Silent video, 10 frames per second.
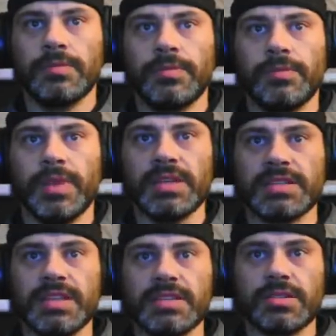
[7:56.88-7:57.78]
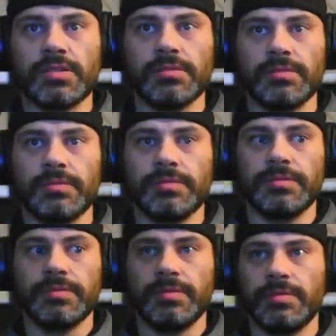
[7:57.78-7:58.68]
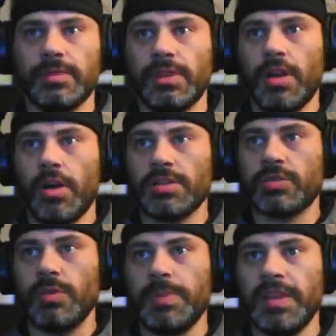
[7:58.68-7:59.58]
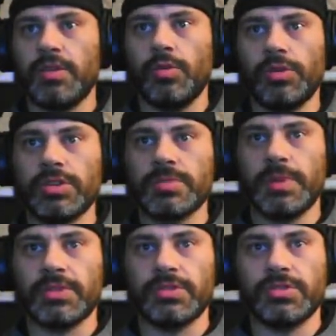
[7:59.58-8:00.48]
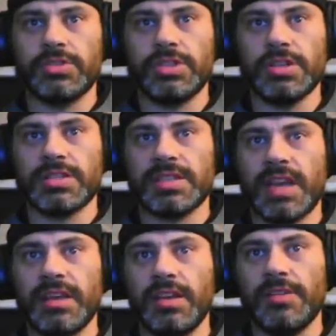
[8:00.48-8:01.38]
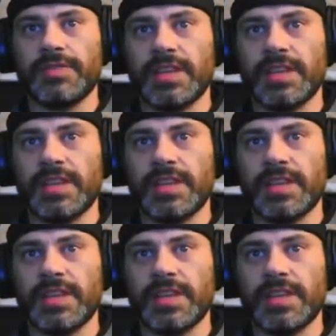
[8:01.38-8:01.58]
because these are long sweeping corners, but they're just tight enough at